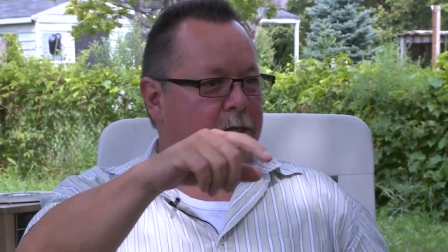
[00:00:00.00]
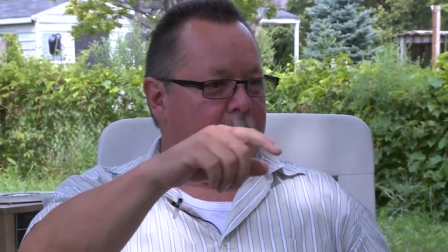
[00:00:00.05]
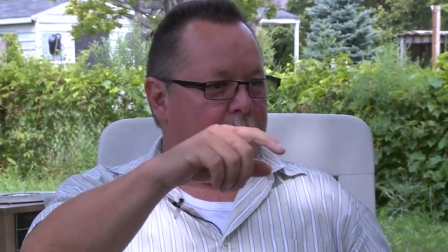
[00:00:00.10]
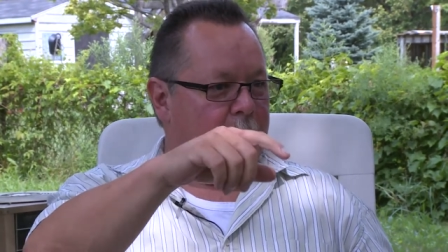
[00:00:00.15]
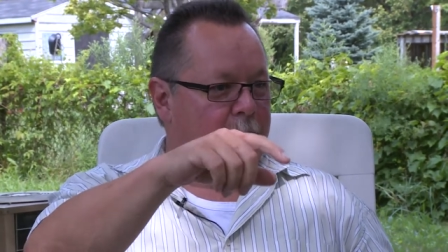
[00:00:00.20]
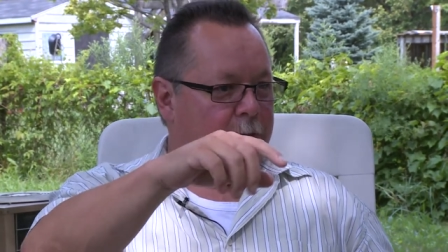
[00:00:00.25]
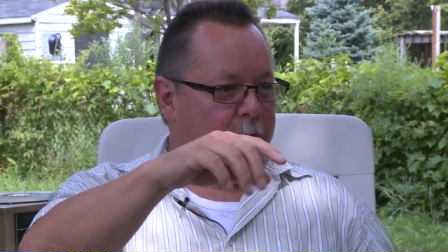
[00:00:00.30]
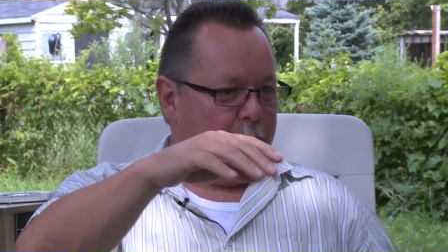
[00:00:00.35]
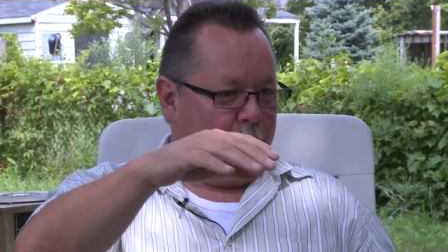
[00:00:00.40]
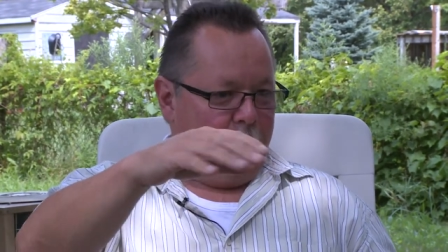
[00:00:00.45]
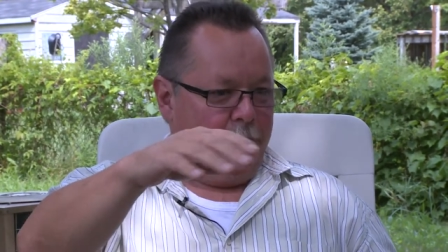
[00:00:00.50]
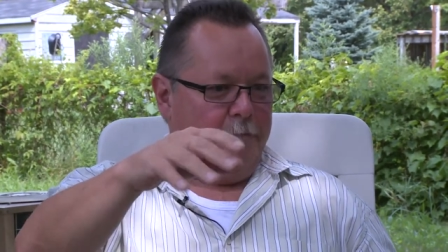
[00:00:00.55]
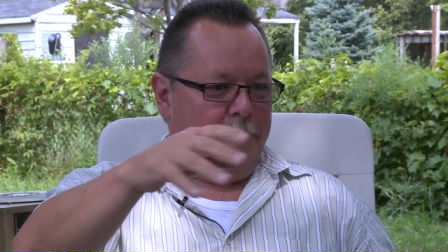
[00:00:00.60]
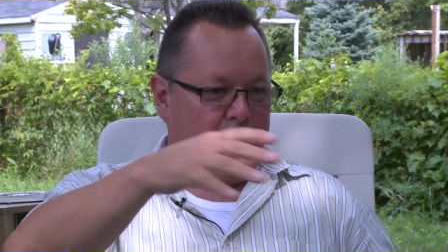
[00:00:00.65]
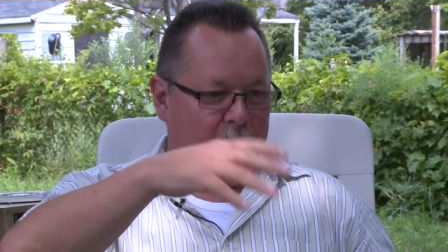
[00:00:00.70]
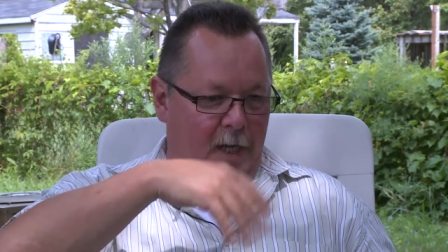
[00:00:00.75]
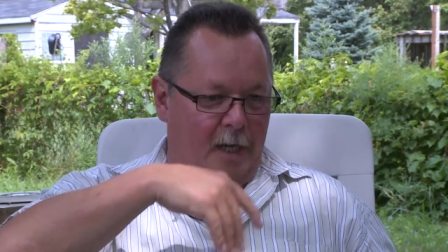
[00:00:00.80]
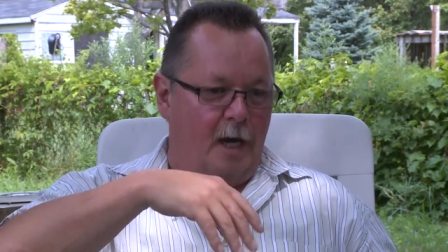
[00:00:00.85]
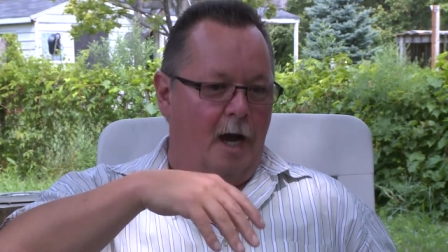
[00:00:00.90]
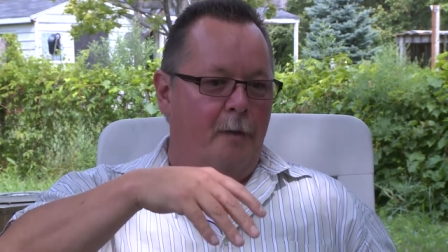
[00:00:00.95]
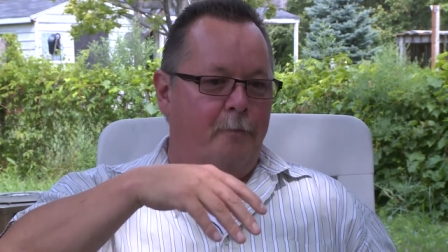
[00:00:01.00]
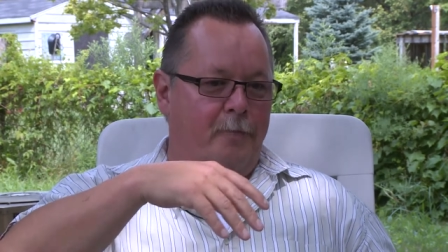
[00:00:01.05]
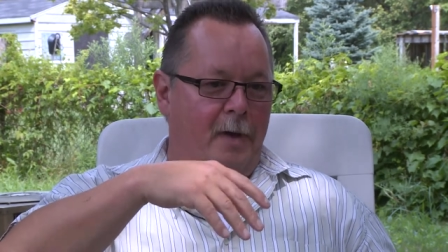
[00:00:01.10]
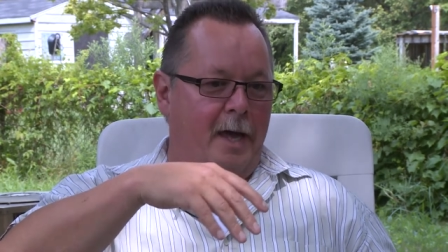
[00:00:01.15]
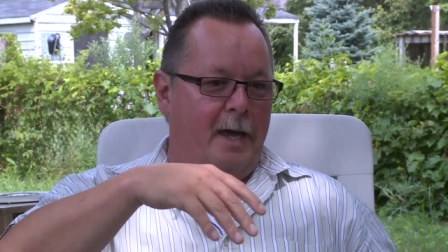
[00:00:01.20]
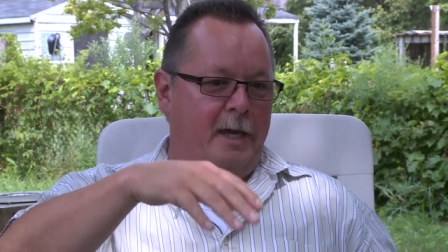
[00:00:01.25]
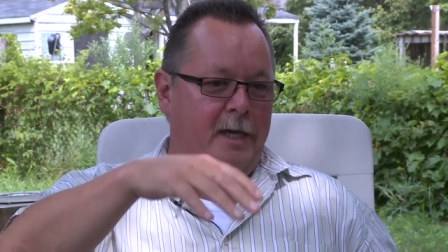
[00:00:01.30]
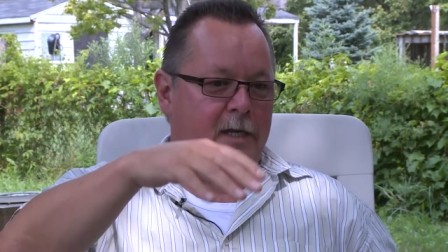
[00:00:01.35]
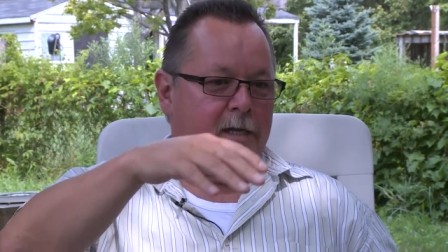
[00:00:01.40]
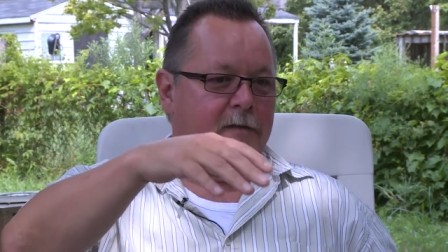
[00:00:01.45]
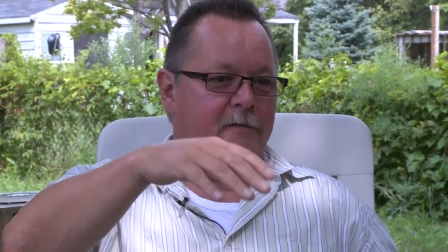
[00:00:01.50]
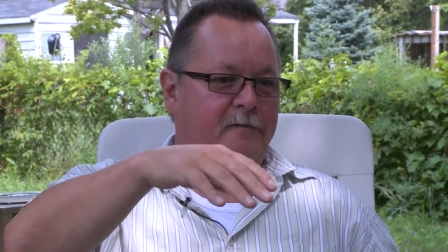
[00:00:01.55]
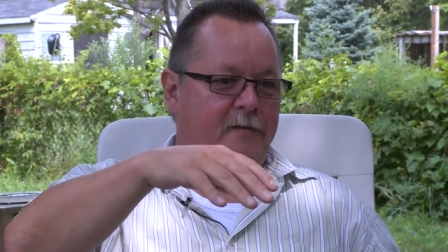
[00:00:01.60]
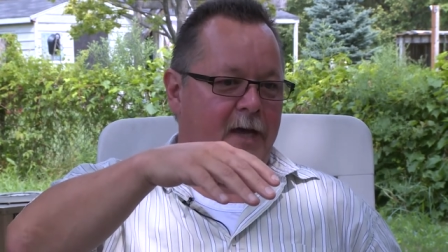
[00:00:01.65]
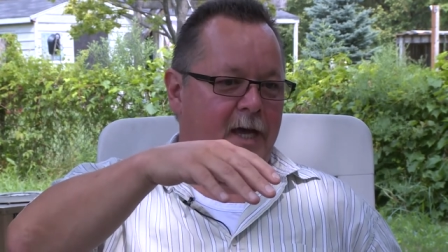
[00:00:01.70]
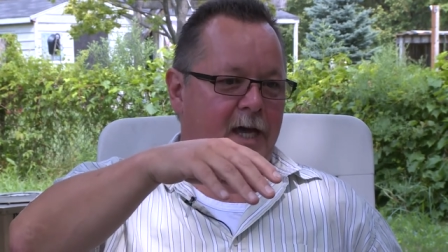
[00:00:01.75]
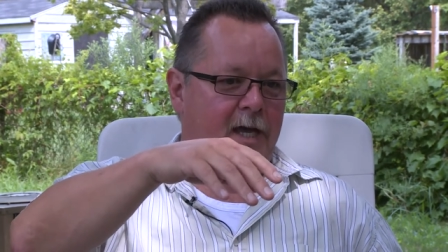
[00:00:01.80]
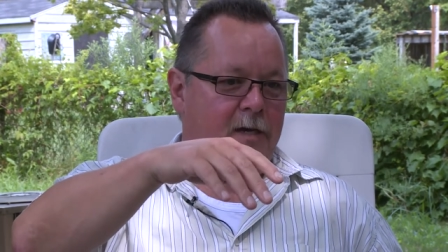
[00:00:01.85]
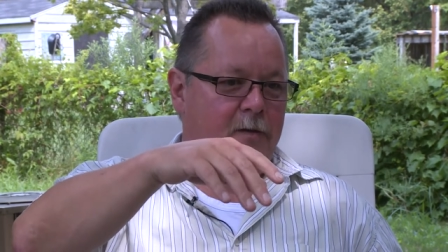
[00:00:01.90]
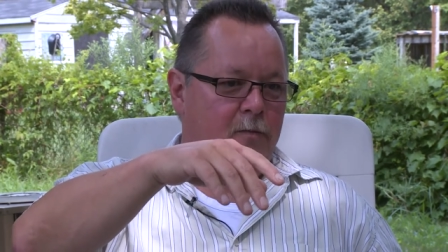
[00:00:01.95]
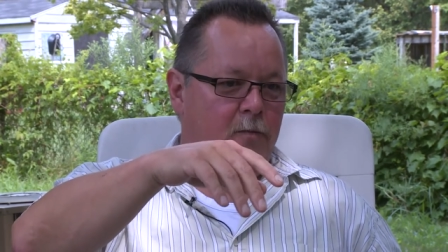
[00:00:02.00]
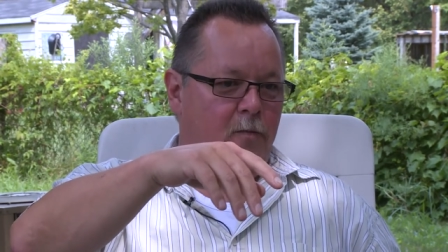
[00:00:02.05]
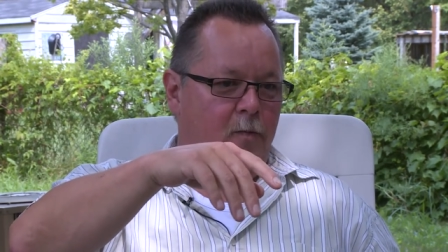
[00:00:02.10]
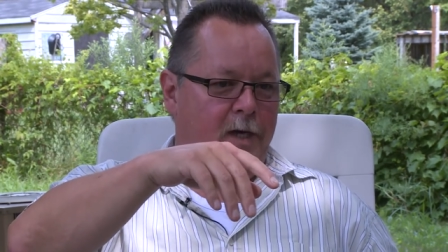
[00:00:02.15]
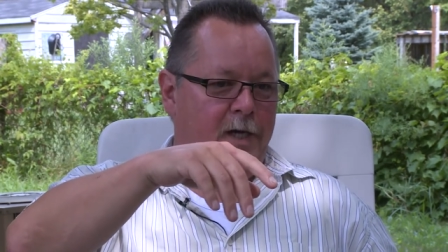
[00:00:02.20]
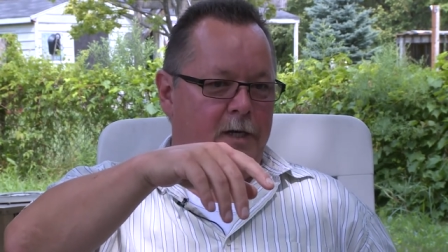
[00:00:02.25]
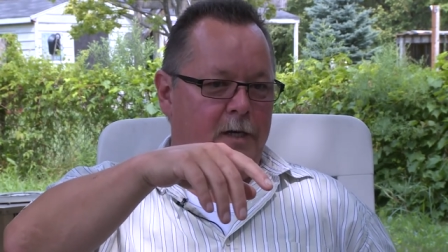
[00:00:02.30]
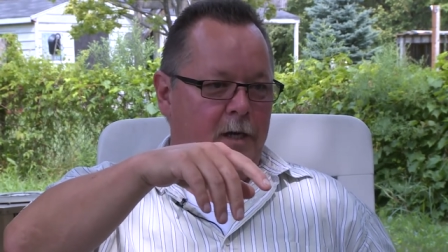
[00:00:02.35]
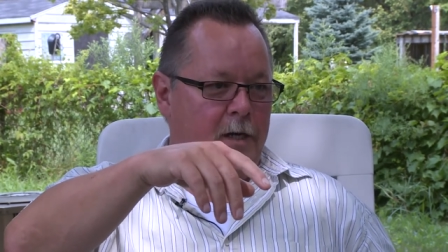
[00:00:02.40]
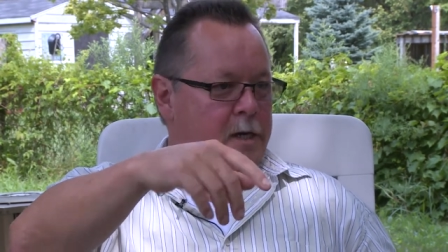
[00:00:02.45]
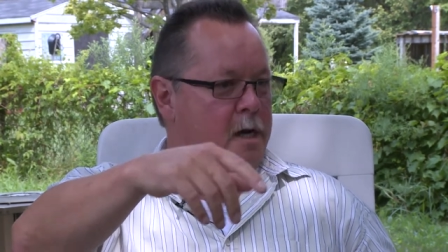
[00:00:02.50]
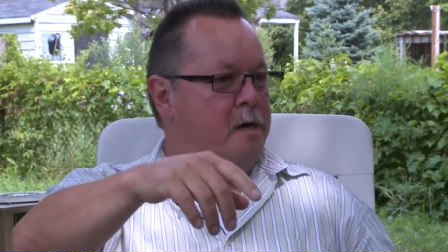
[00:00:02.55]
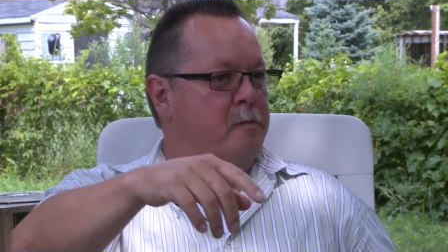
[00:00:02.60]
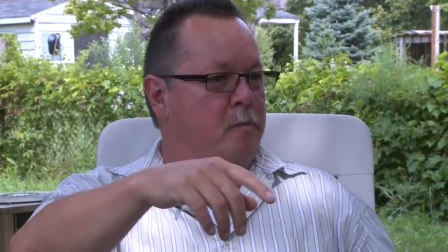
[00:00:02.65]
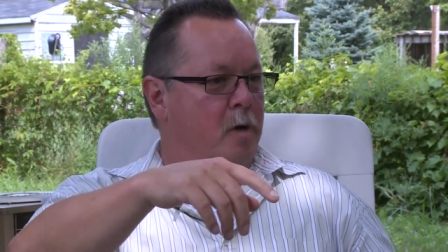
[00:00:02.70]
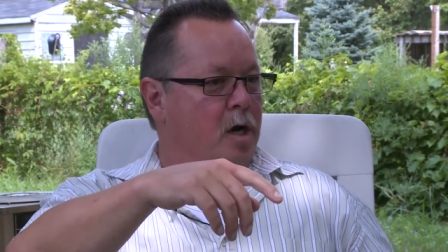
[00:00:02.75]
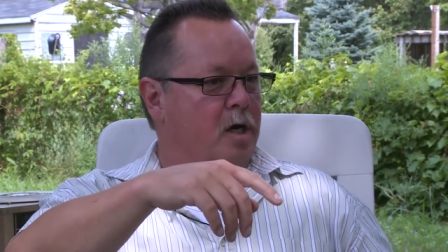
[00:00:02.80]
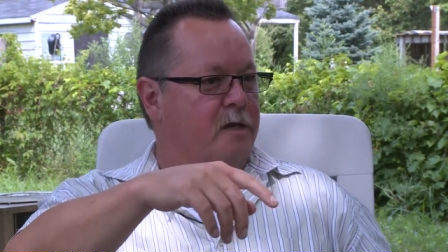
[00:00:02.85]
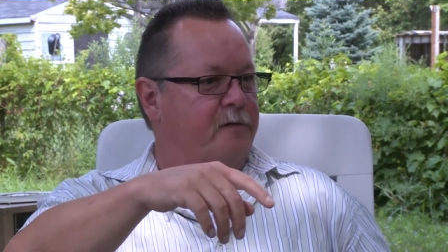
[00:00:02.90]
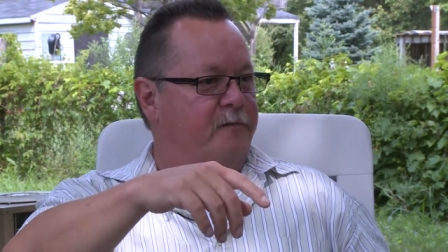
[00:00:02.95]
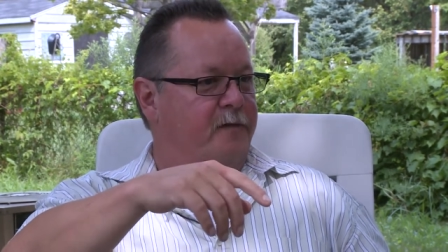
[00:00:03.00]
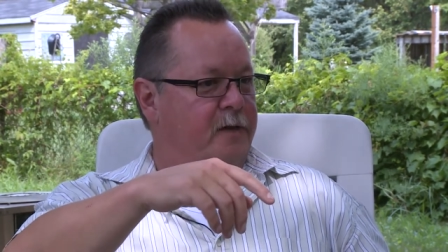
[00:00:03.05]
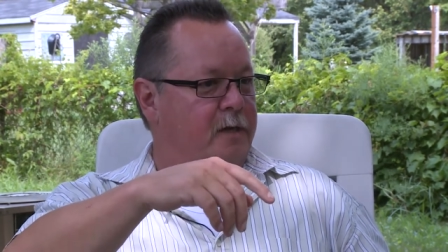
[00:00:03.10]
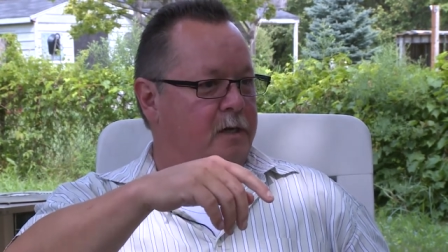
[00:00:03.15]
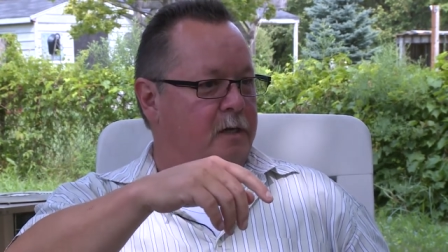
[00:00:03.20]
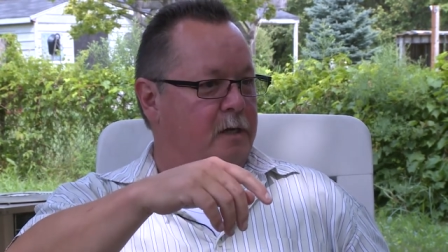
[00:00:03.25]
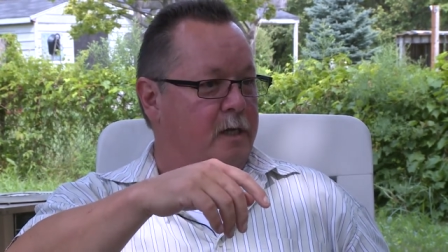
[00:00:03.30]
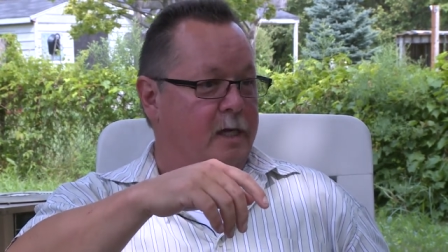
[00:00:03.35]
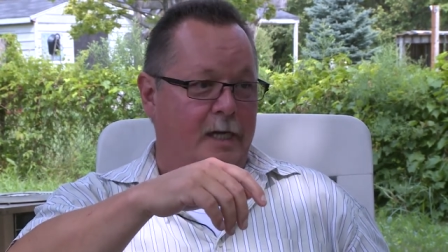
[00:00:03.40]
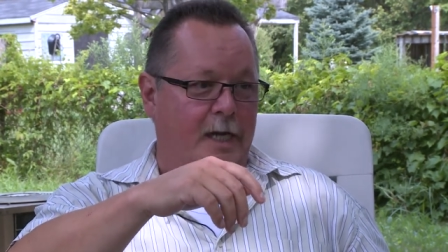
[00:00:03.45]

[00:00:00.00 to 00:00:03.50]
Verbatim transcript: um, they got back in the van when an unmarked vehicle,